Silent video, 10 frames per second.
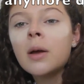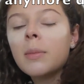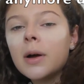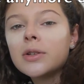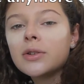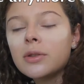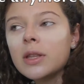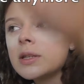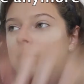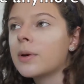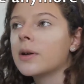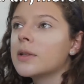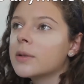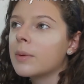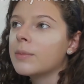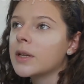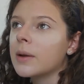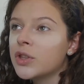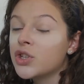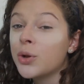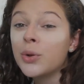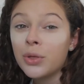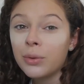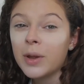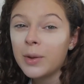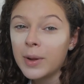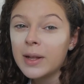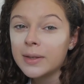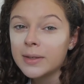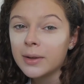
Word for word: Mind you, this was, what was it, two, three weeks